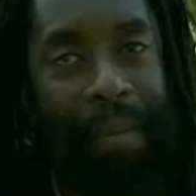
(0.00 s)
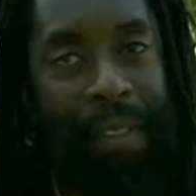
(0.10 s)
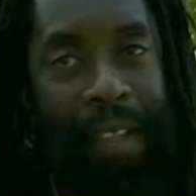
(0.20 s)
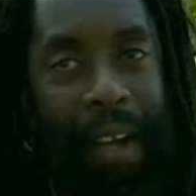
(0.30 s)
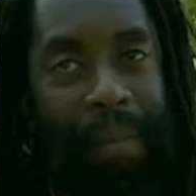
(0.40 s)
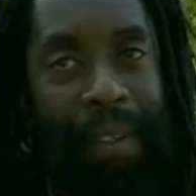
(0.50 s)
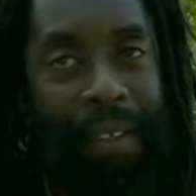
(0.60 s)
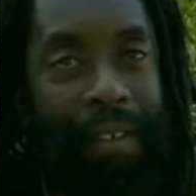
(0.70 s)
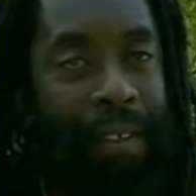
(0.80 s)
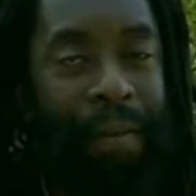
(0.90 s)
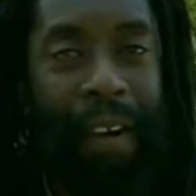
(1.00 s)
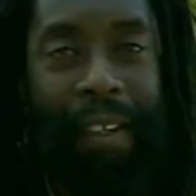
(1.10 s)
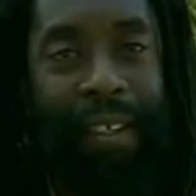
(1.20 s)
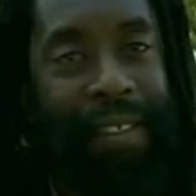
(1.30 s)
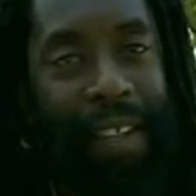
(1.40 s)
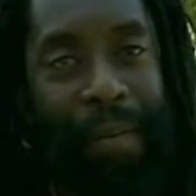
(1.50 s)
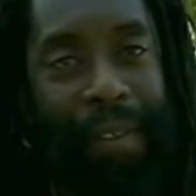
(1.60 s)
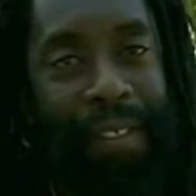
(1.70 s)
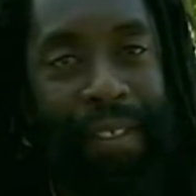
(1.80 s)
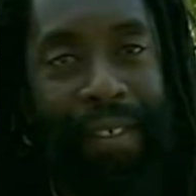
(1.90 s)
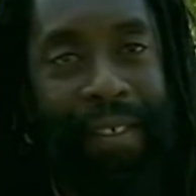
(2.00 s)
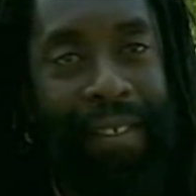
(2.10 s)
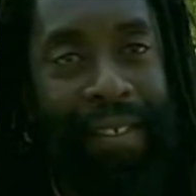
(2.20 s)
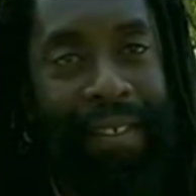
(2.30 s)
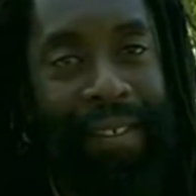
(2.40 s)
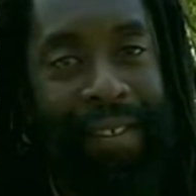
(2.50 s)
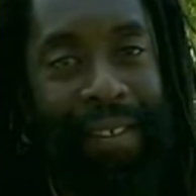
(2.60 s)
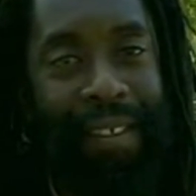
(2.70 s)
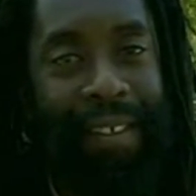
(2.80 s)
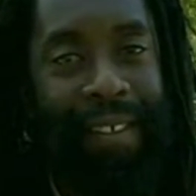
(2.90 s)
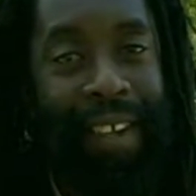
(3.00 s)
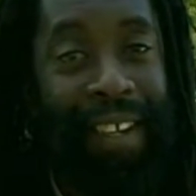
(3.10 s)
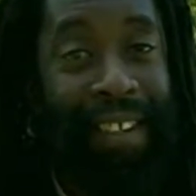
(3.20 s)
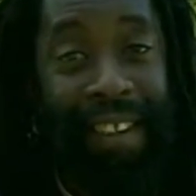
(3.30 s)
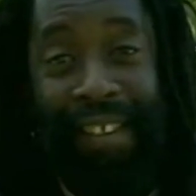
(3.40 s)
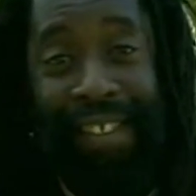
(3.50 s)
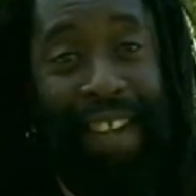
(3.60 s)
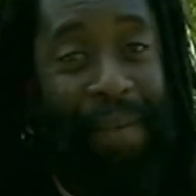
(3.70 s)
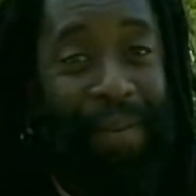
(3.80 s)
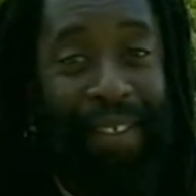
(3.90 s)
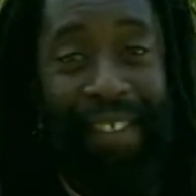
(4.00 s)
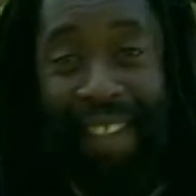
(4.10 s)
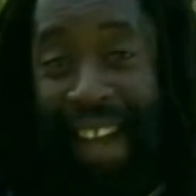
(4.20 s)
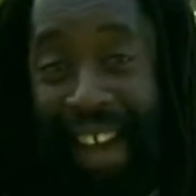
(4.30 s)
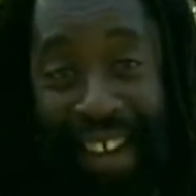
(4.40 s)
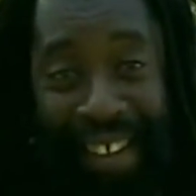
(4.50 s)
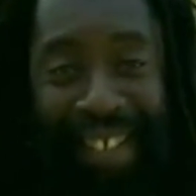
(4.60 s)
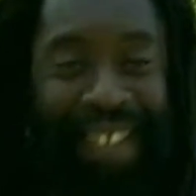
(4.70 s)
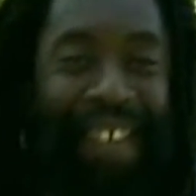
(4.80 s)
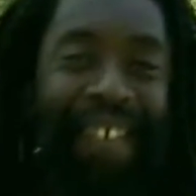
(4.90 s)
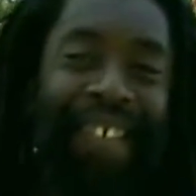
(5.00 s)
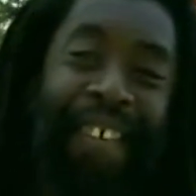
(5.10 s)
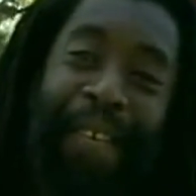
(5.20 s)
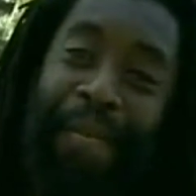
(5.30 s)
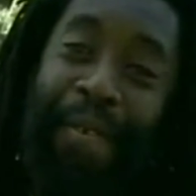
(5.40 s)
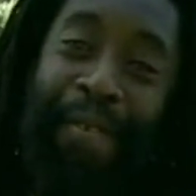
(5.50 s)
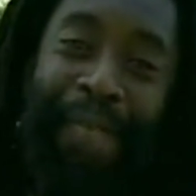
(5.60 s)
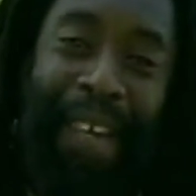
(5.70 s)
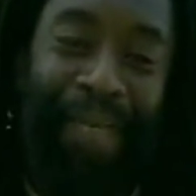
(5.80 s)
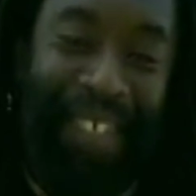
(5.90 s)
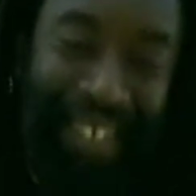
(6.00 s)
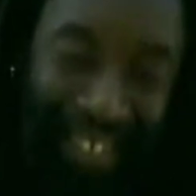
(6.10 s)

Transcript: to stop, and only the Father can stop us. So you know, ain't no stopping us now. You know, we gotta move, baby.